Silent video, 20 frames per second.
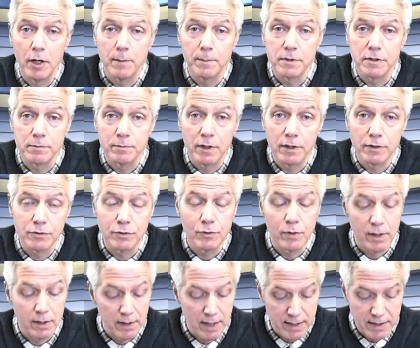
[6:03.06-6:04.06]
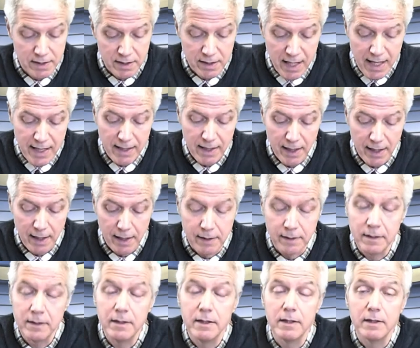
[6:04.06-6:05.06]
pump as much oil as they can
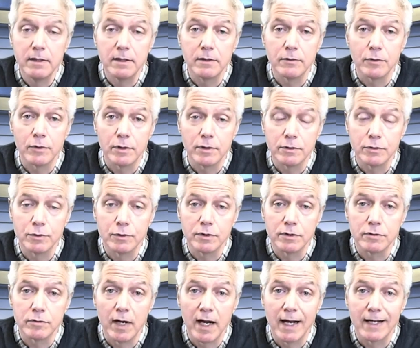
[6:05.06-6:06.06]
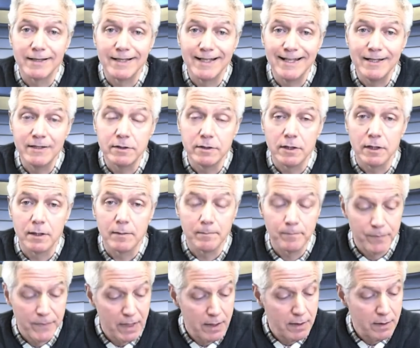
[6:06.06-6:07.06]
in order to attract income.
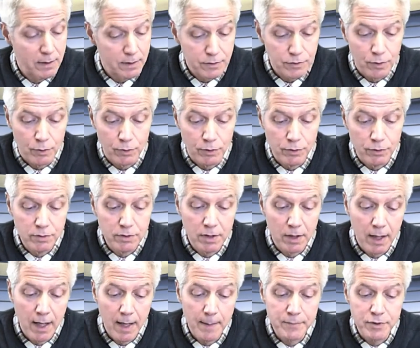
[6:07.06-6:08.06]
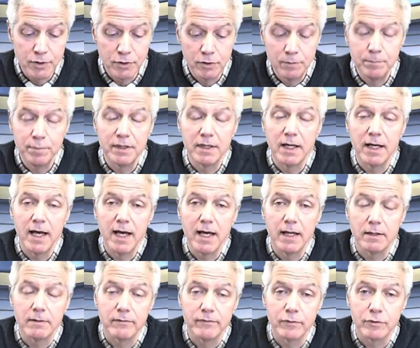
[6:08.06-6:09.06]
So good times could be
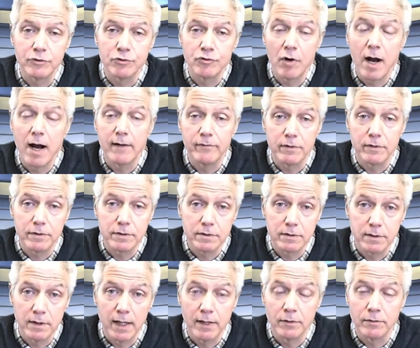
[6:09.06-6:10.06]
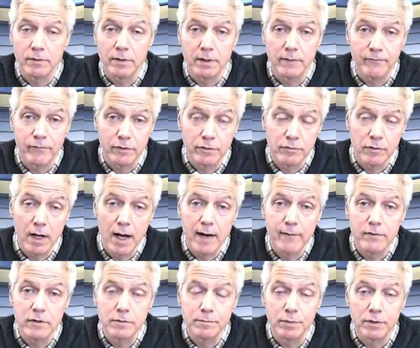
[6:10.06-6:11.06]
ahead for drivers, not only for
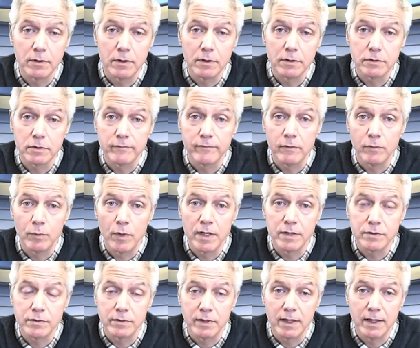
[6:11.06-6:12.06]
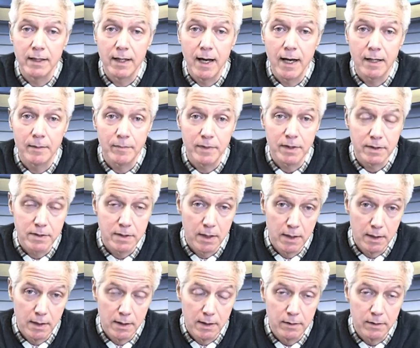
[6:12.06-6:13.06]
drivers, but also for Western economies.
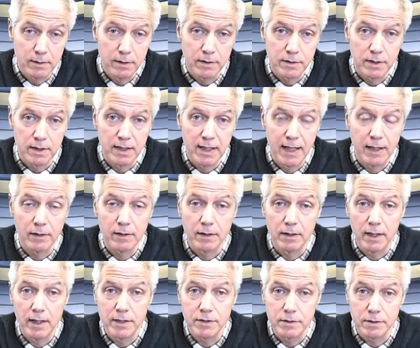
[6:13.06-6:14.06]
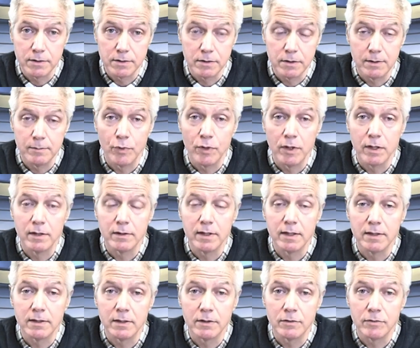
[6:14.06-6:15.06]
There's a calculation somewhere
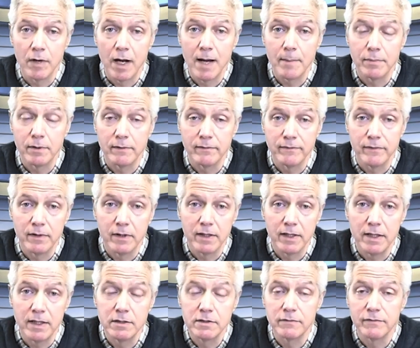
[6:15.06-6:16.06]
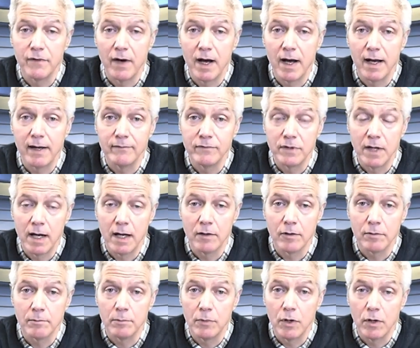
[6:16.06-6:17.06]
that the drop of uh, each
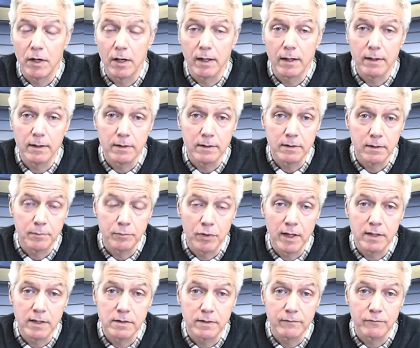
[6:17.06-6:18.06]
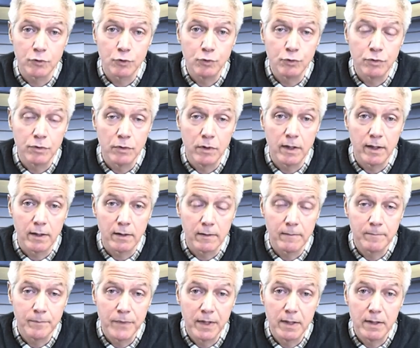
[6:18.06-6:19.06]
$5 mark in the price of crude
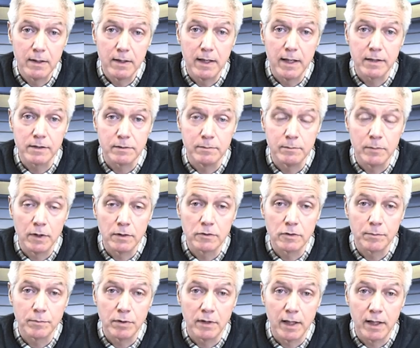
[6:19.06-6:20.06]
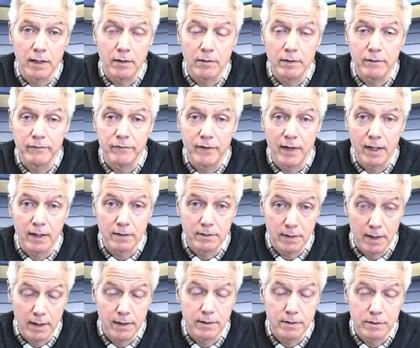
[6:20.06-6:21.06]
oil has a multiplier effect
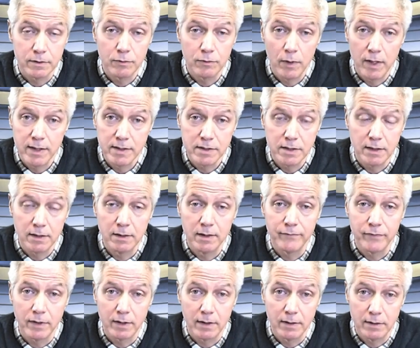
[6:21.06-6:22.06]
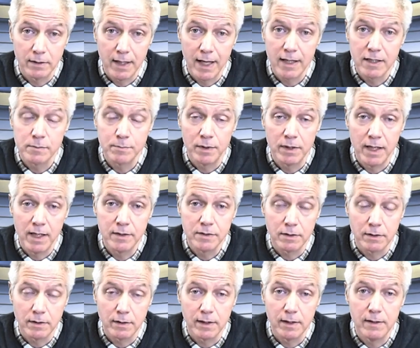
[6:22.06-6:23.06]
that is quite significant
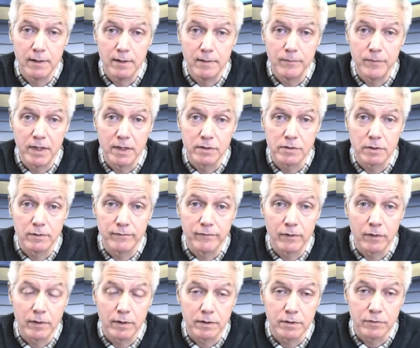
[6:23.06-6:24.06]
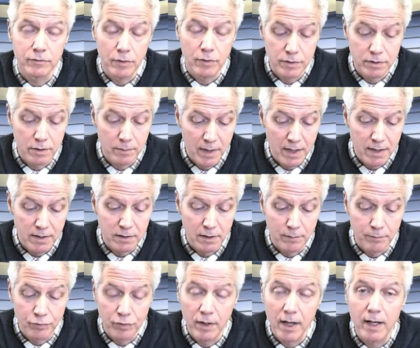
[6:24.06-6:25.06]
exponentially insofar as gross domestic
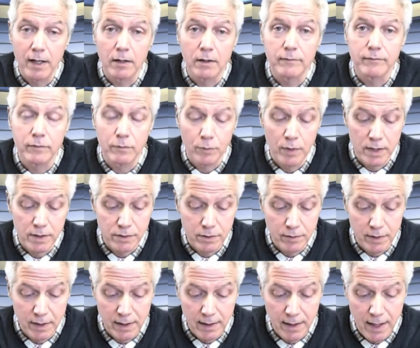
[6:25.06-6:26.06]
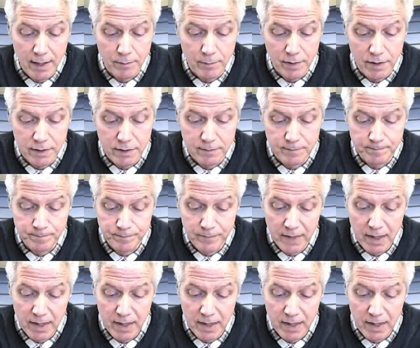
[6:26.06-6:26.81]
product for Western economies.